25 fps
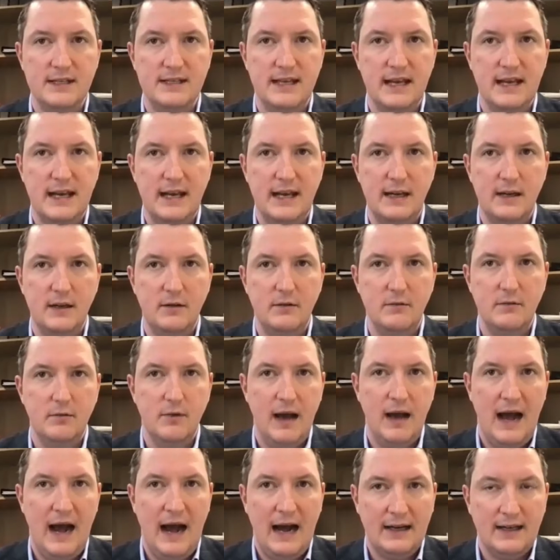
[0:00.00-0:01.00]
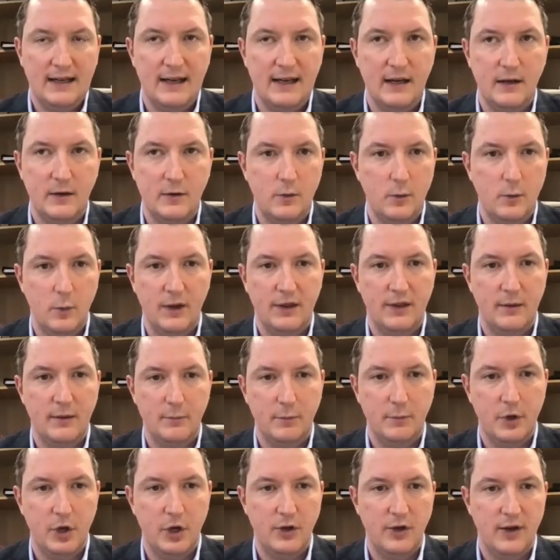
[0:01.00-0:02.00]
see acting with
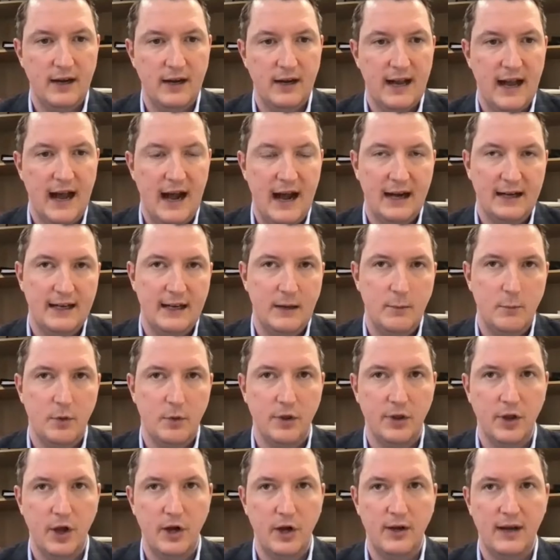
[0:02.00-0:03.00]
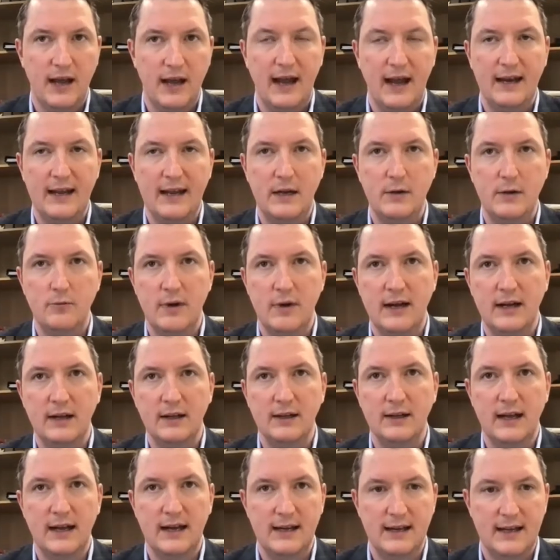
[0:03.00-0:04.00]
impunity, acting without any
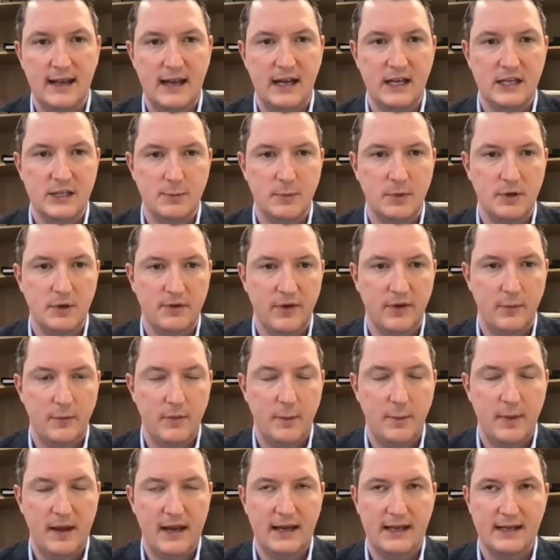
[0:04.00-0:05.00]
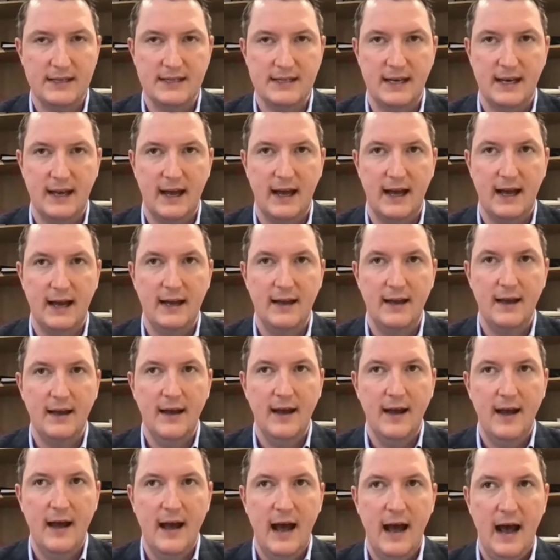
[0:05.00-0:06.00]
real engagement from the PSNI.
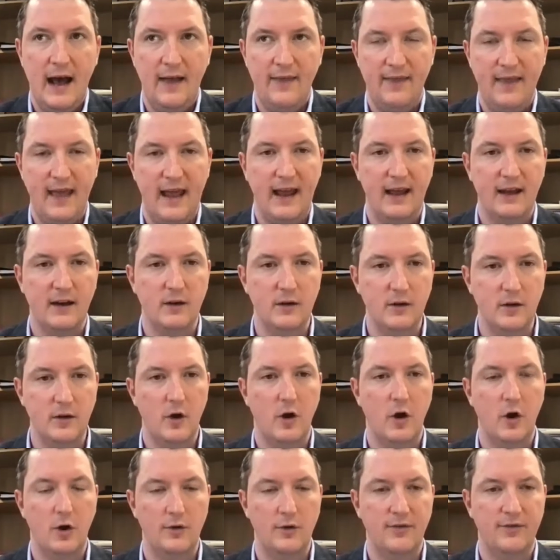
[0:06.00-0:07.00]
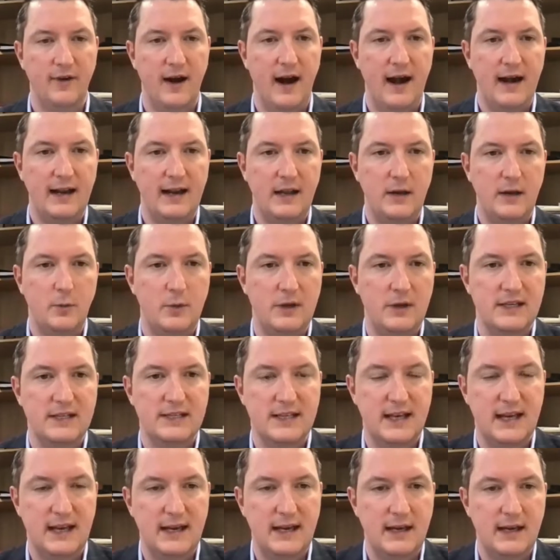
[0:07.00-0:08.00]
And then on Friday, we
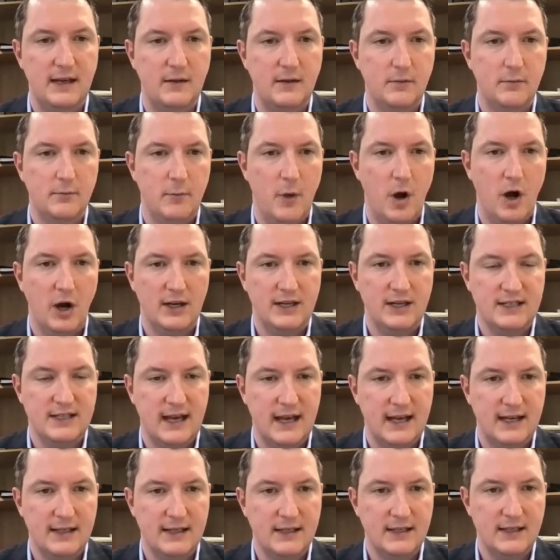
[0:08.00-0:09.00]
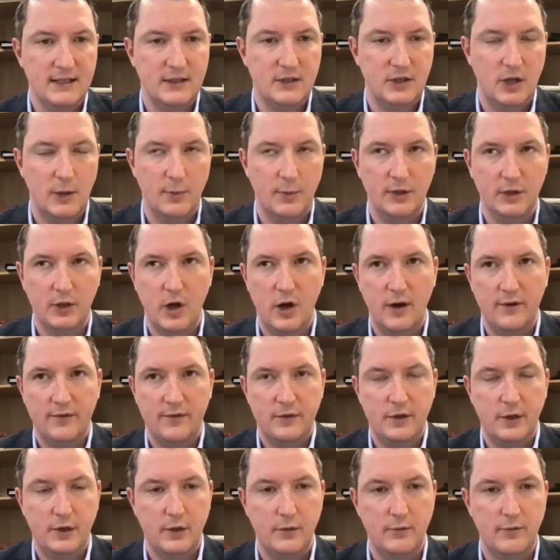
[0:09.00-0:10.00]
see Mark Sykes double
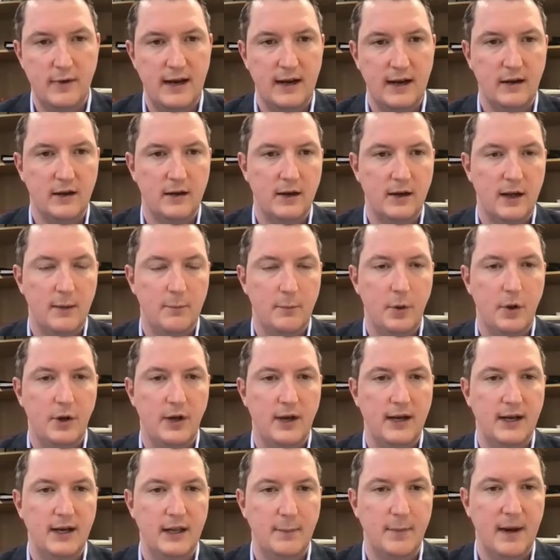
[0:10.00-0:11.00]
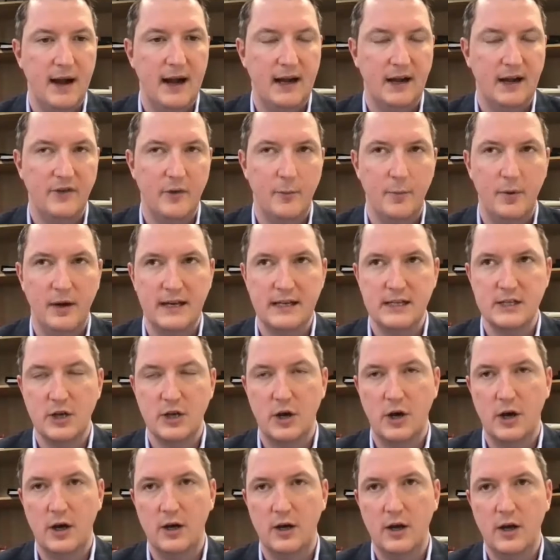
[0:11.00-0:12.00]
cuffed to the rear and put into the back of a police
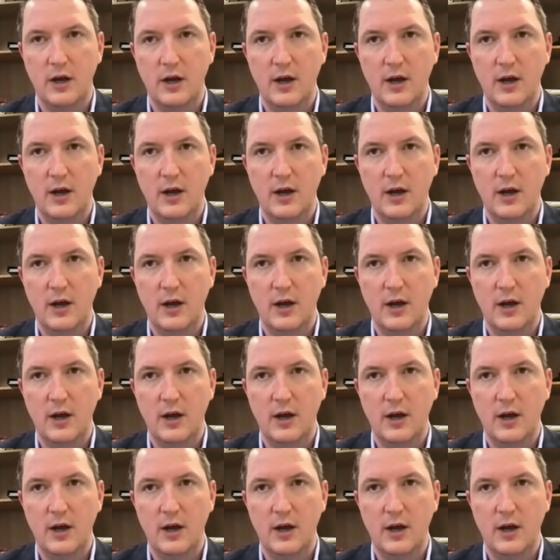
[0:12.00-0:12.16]
car.